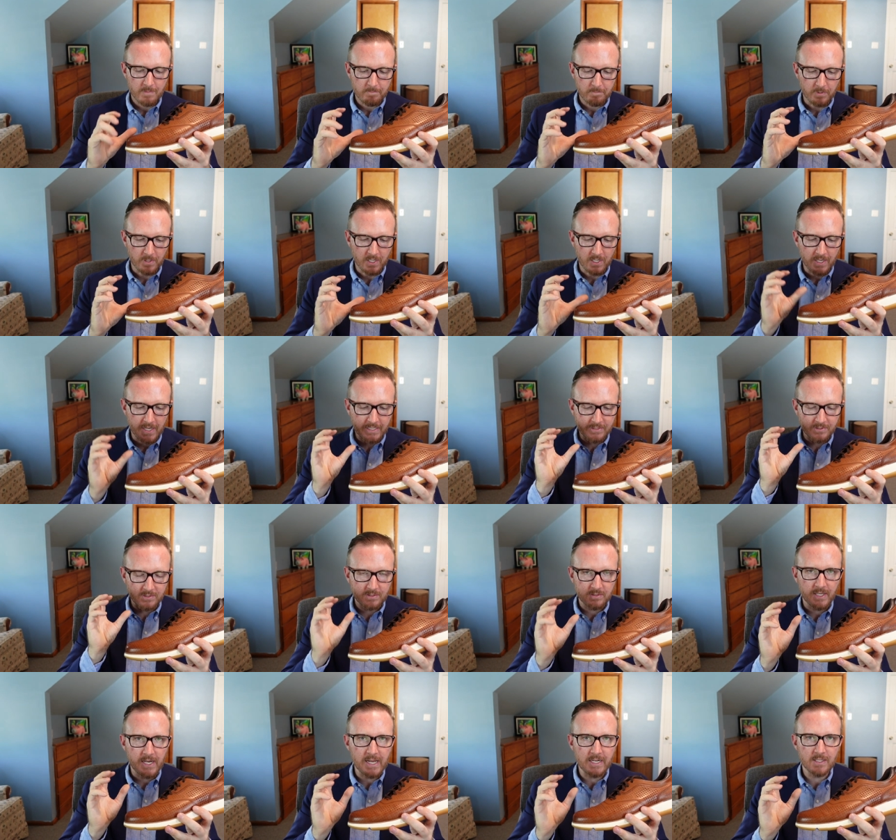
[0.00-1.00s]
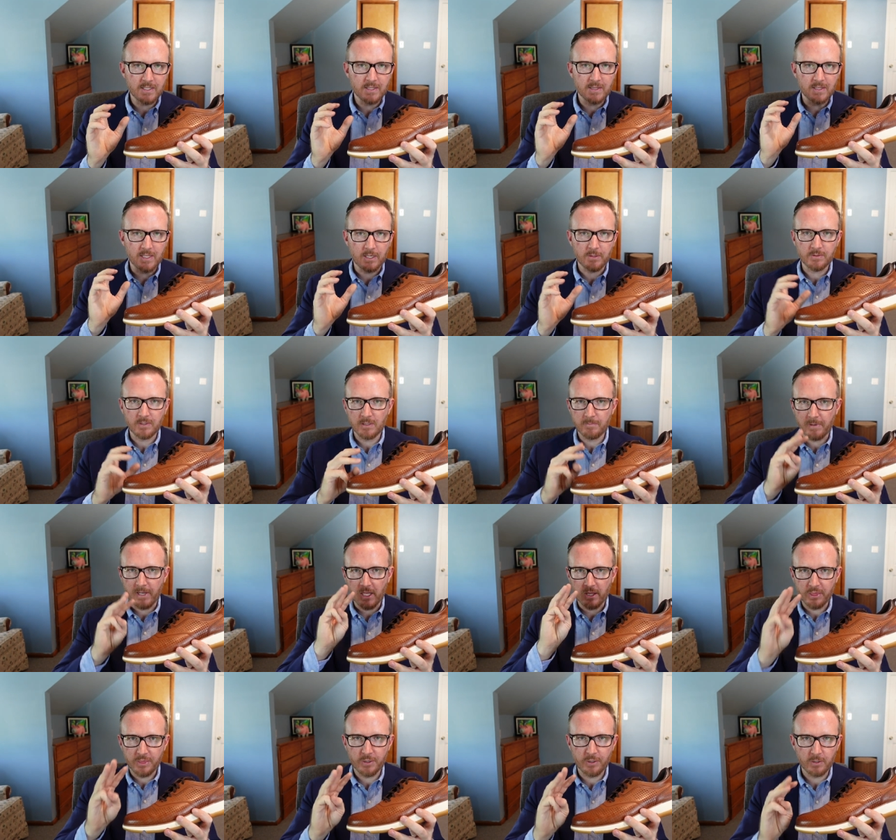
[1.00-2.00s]
but I decided I was going to buy
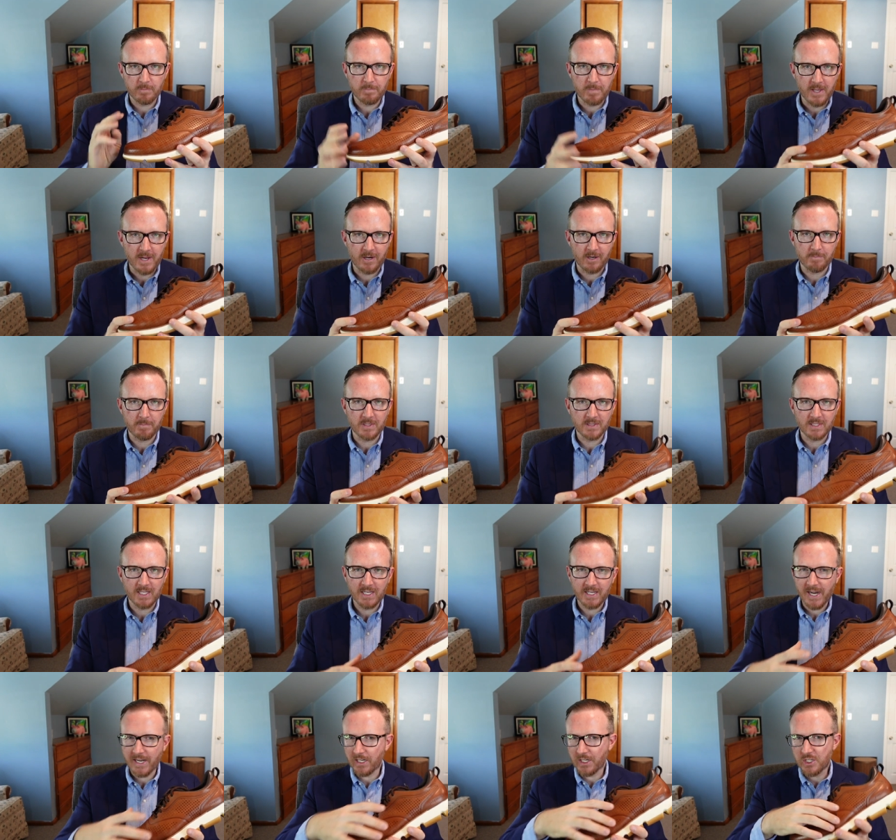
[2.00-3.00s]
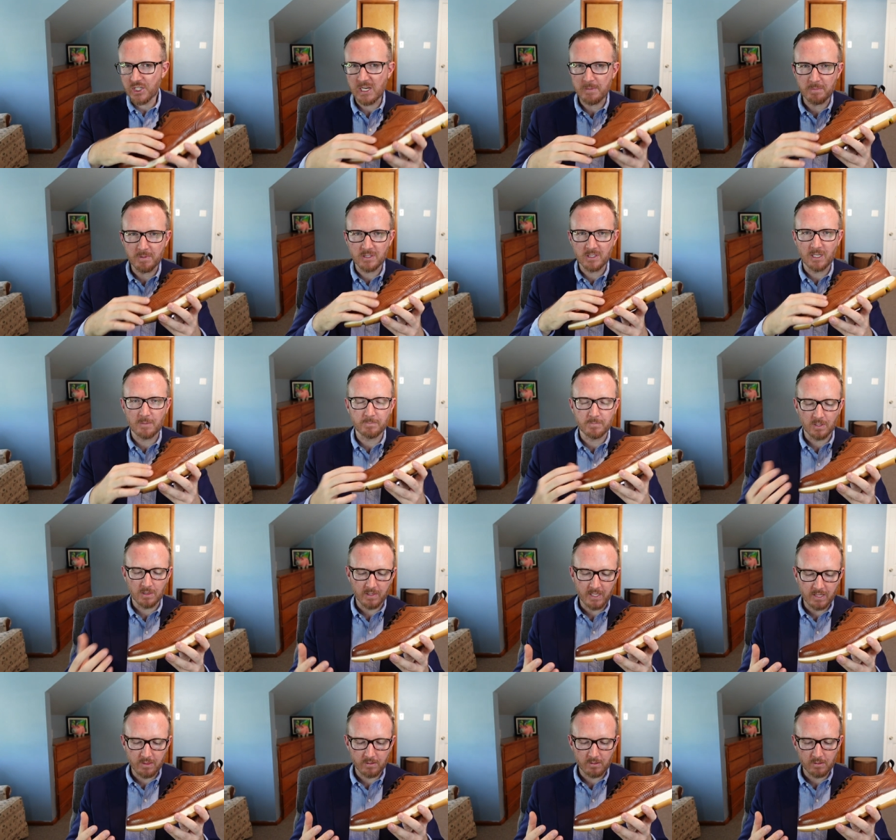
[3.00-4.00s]
a third pair, but they kind of cheapened up the
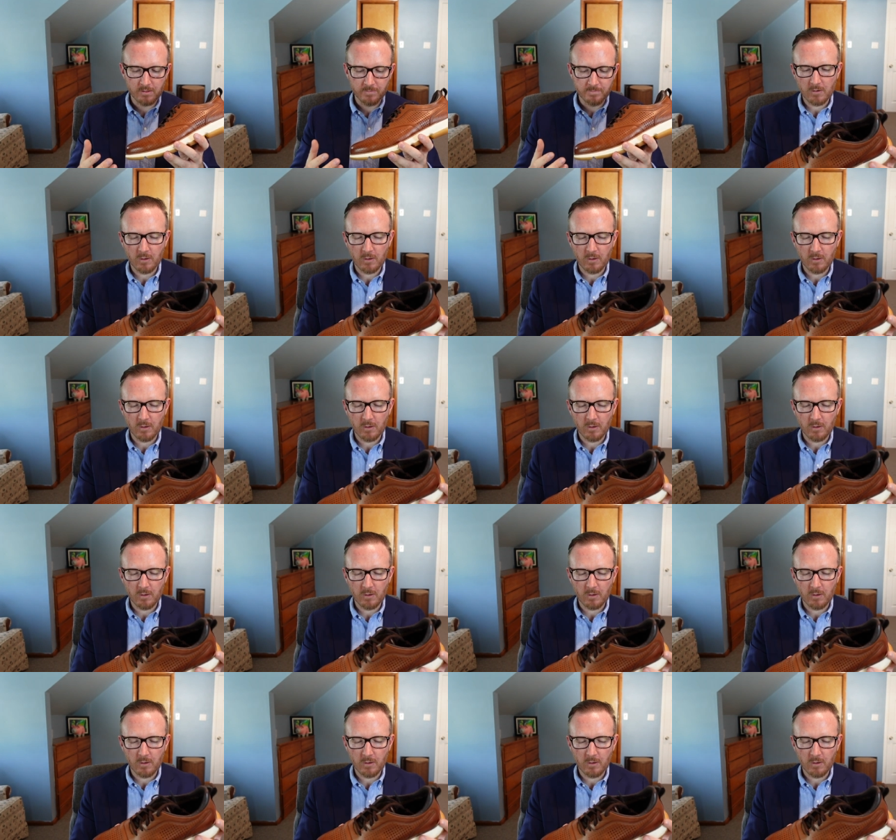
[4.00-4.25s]
leather.